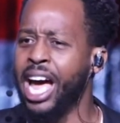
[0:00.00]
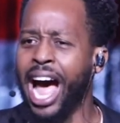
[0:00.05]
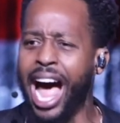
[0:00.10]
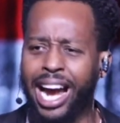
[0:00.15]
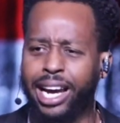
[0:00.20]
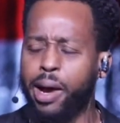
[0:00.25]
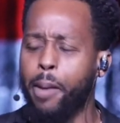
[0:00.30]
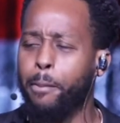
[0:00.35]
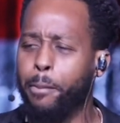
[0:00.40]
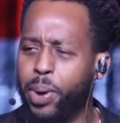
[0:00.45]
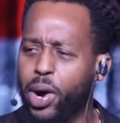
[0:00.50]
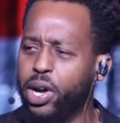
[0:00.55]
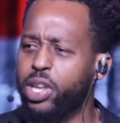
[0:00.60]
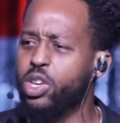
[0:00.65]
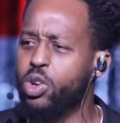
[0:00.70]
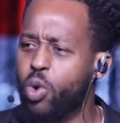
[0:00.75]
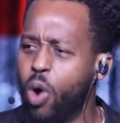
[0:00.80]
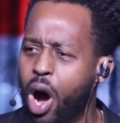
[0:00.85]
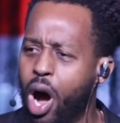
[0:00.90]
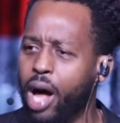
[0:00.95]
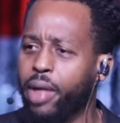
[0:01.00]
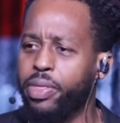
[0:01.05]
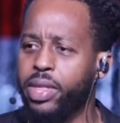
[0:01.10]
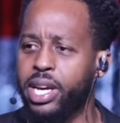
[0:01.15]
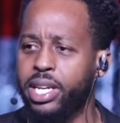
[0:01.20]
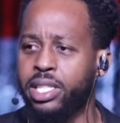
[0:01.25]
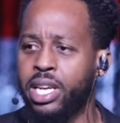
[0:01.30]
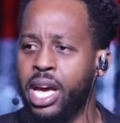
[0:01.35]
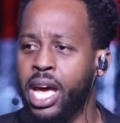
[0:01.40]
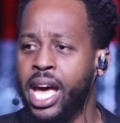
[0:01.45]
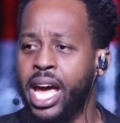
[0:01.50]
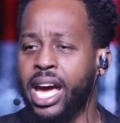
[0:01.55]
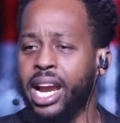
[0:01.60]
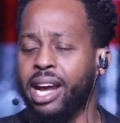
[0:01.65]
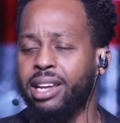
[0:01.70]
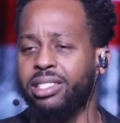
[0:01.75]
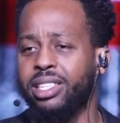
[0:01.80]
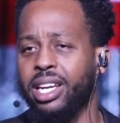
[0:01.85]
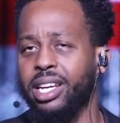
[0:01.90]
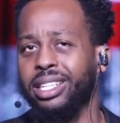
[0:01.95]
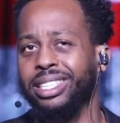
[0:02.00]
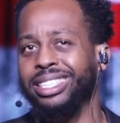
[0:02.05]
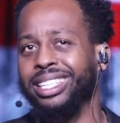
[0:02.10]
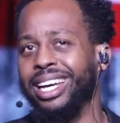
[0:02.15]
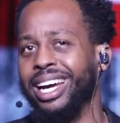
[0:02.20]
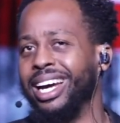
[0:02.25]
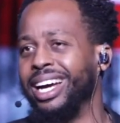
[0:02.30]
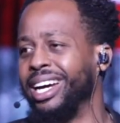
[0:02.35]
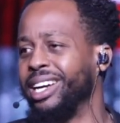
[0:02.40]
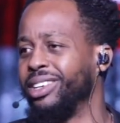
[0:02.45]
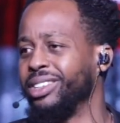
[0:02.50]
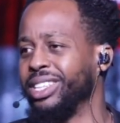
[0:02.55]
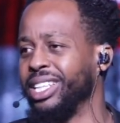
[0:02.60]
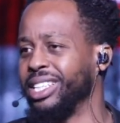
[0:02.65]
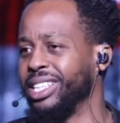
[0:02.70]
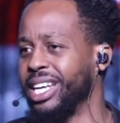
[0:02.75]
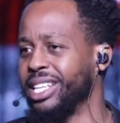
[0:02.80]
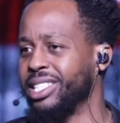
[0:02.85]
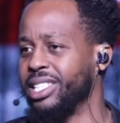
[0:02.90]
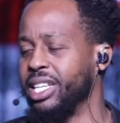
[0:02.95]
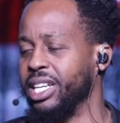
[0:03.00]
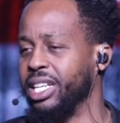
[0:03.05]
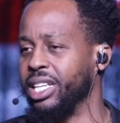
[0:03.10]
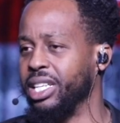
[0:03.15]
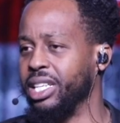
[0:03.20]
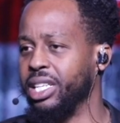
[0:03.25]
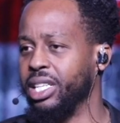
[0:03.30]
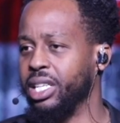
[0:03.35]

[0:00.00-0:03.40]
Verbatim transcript: I can put you on this. And I say, nah, I don't think that's it.